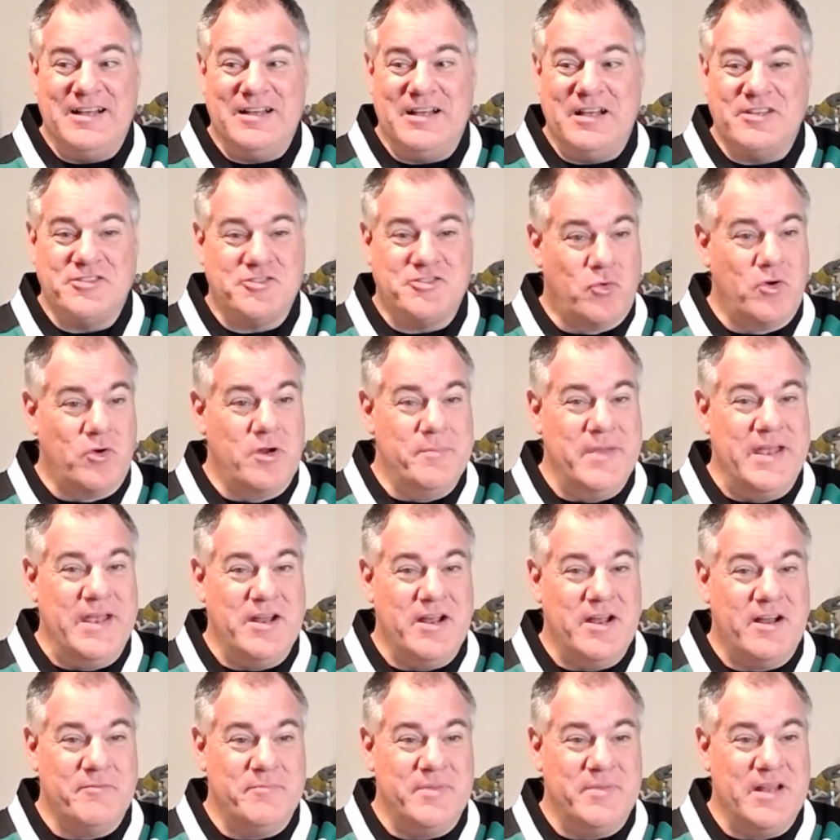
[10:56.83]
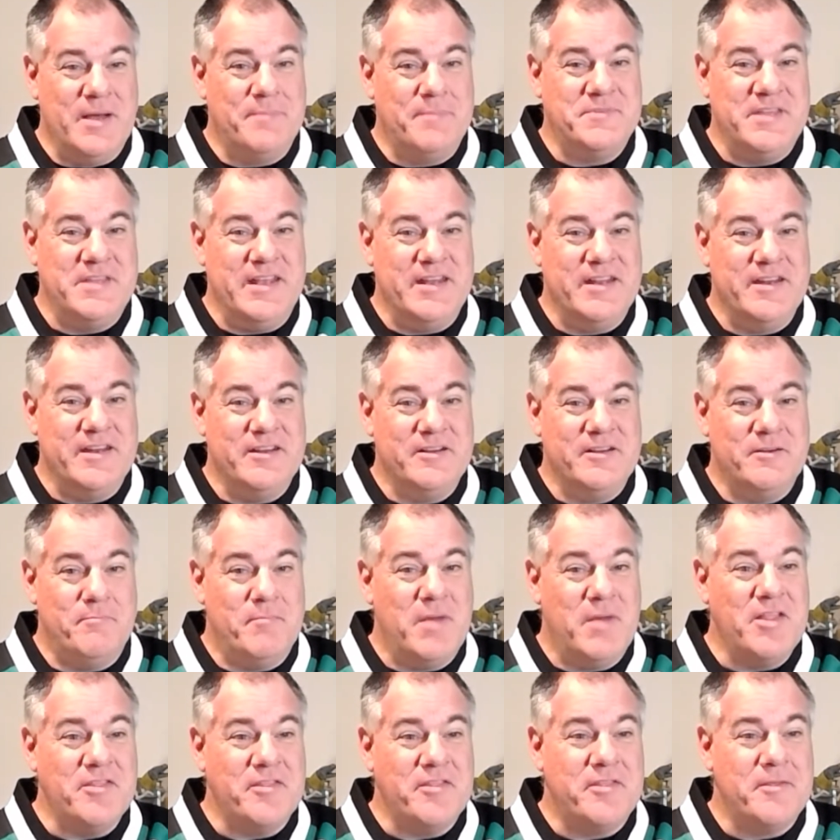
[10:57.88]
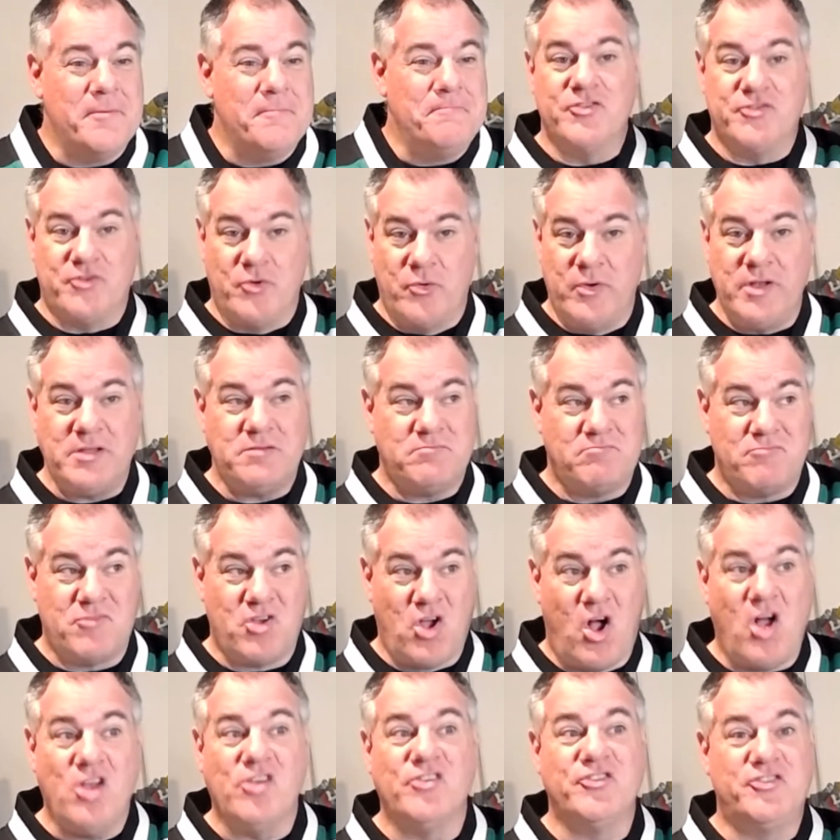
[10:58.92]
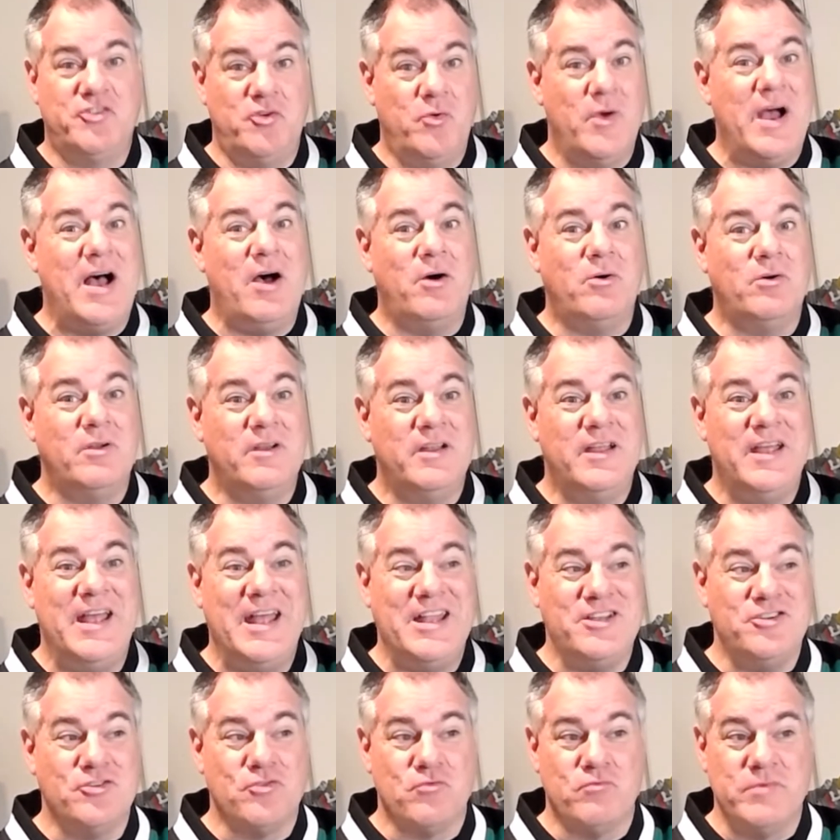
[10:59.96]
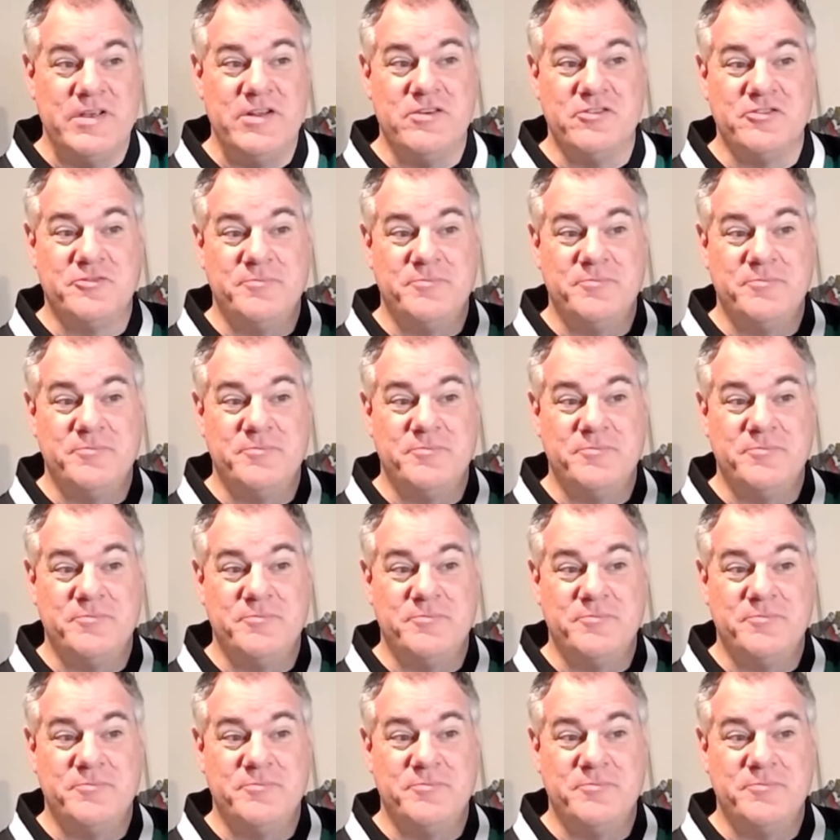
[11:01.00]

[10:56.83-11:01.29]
a story may not have been updated in a month. So it calls you out, and your readers